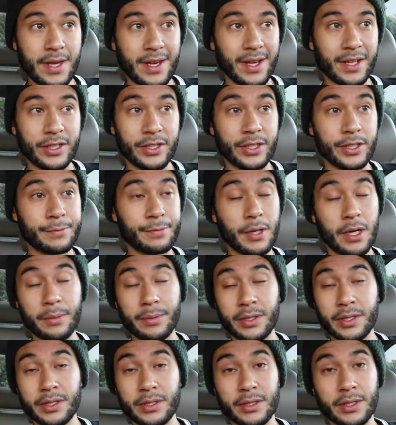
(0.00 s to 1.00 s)
And she's
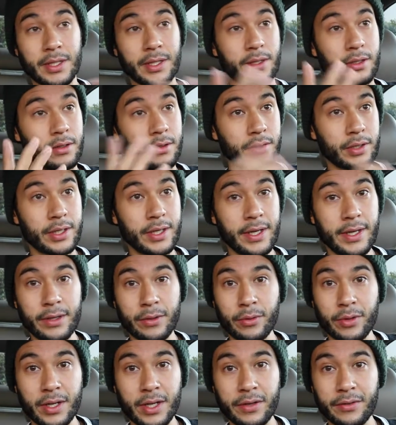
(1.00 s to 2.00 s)
probably just like, okay,
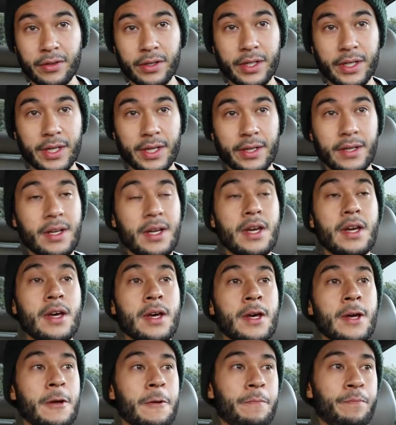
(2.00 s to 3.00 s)
whatever, yeah.
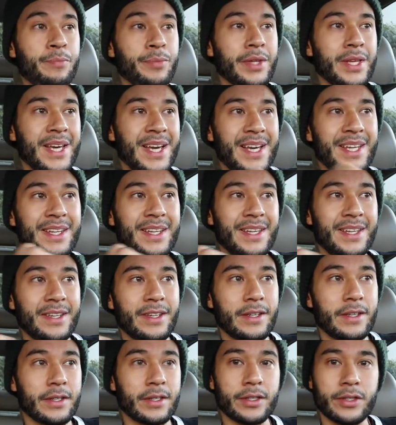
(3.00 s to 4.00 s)
And
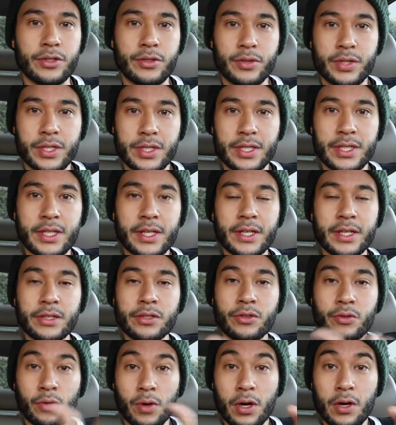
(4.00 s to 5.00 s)
then you see
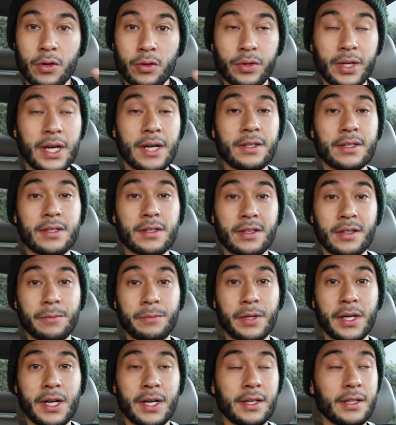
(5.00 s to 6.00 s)
it grow. Now
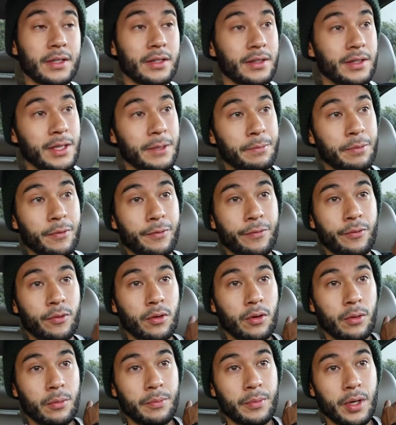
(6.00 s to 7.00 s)
Slipknot, they
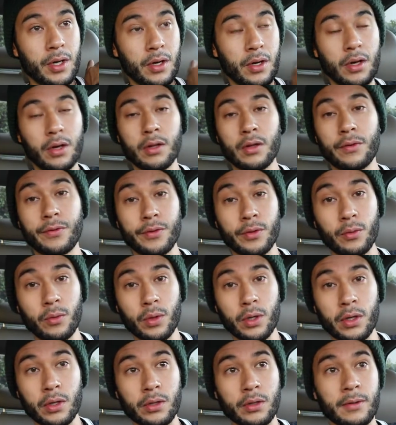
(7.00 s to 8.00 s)
perform all over the
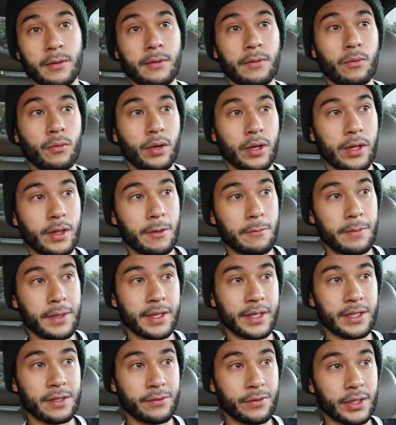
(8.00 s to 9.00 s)
world. One of the
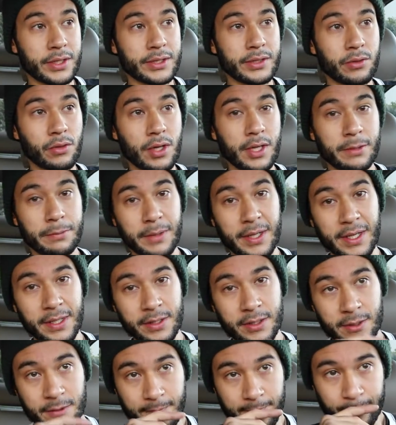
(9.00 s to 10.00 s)
biggest fucking rock
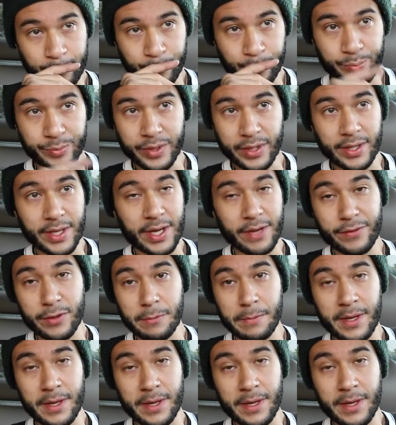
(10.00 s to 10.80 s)
bands and heavy